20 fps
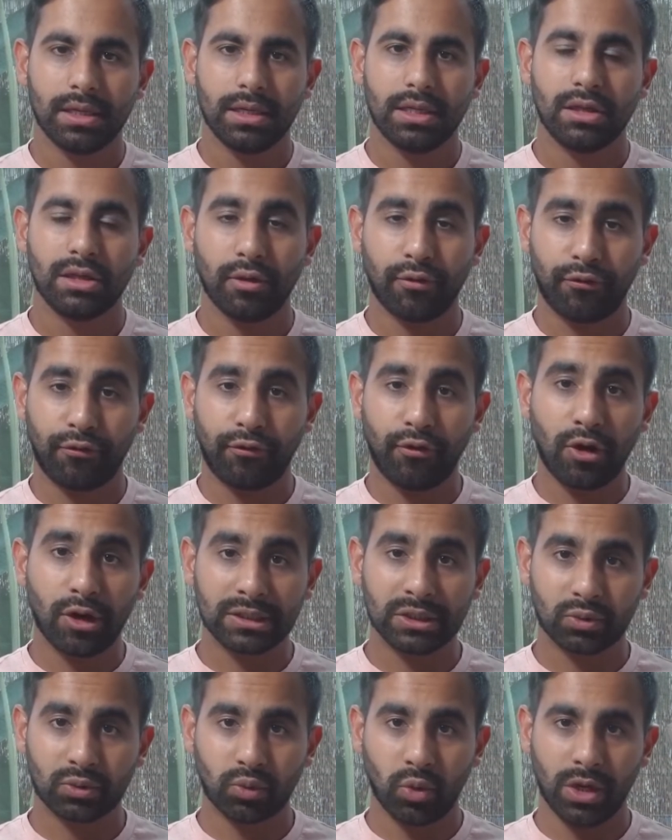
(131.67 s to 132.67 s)
The
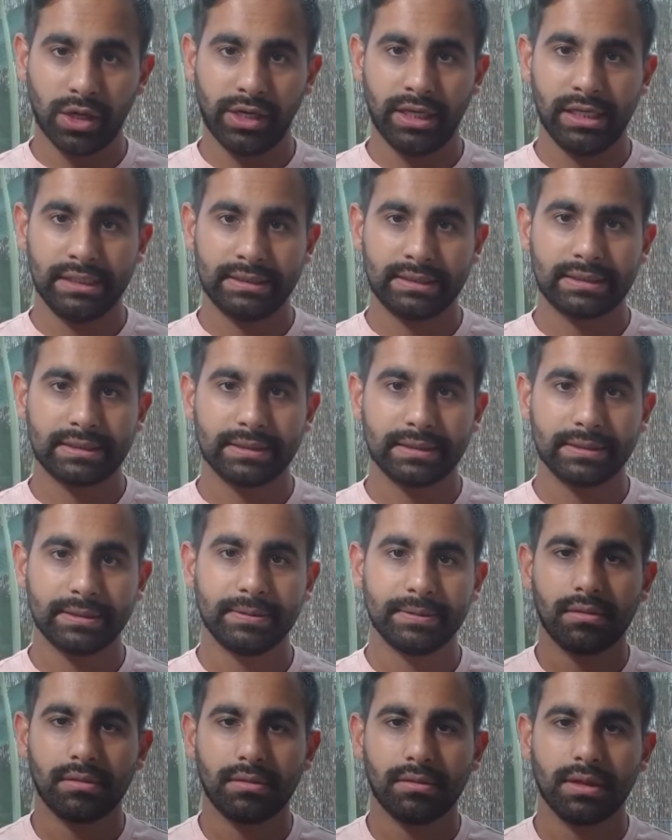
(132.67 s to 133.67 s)
first one is
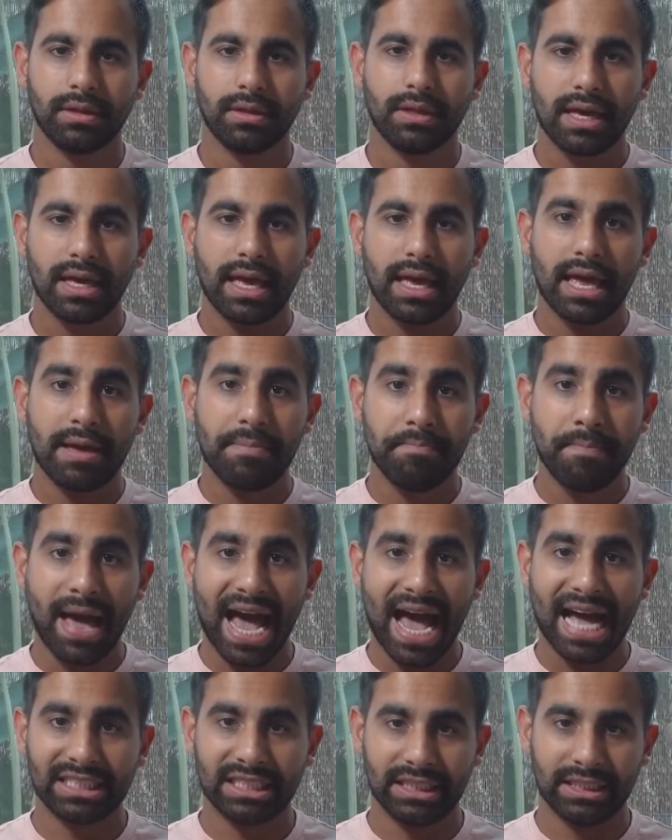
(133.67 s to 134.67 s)

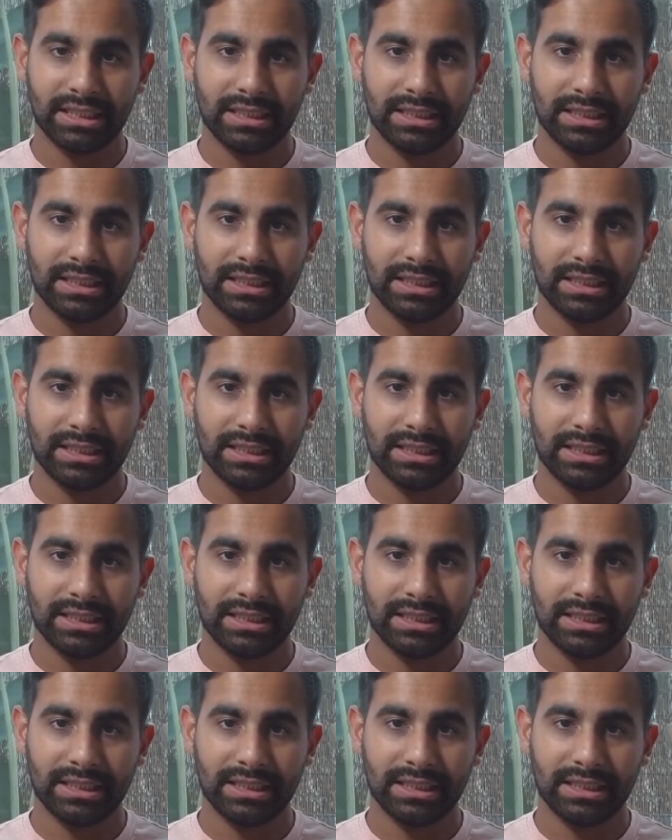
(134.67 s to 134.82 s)
imagine,